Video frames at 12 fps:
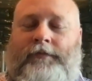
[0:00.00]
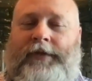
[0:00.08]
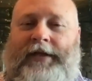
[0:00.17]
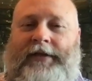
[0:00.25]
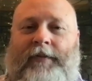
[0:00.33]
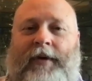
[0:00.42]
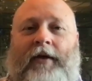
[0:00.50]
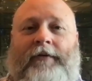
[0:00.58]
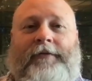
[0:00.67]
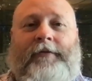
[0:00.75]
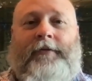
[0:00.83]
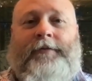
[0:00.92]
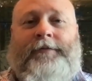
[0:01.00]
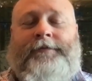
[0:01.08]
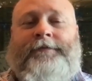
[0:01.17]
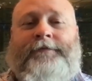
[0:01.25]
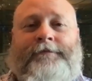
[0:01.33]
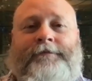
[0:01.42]
That's a mouthful,
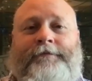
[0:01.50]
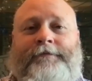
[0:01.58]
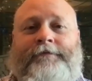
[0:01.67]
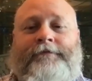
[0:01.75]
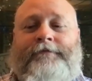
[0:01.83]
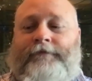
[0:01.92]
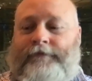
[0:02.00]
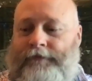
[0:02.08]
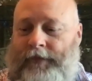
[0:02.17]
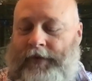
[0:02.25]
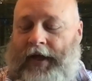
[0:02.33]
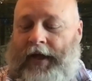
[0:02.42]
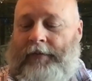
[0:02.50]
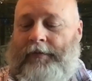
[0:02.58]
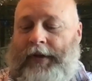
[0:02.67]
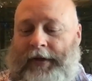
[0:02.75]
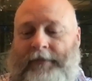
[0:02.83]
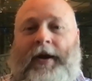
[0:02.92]
a
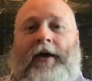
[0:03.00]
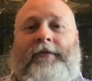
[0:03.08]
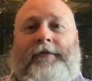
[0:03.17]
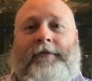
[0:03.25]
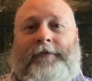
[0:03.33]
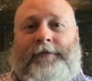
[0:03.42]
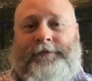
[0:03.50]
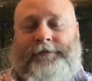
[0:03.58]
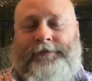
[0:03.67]
big mouthful.